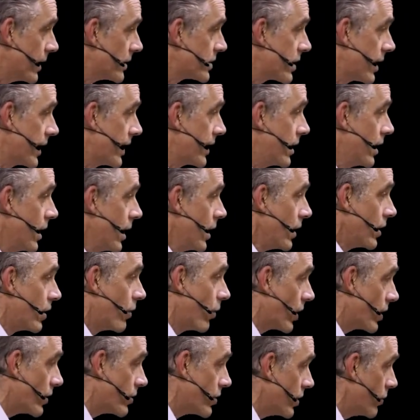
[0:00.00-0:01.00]
It's like,
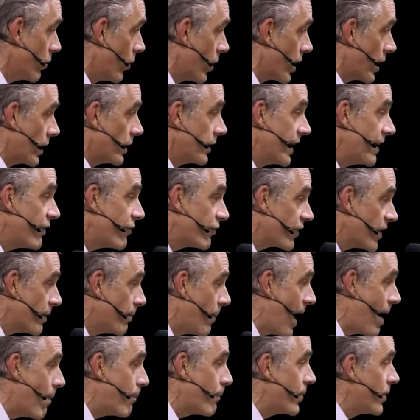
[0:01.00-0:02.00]
you want to lift
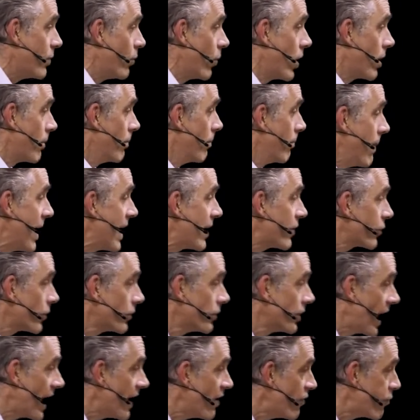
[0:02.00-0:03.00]
them up, you want to make
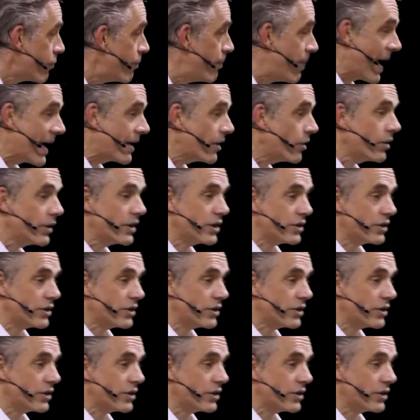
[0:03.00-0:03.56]
their life better,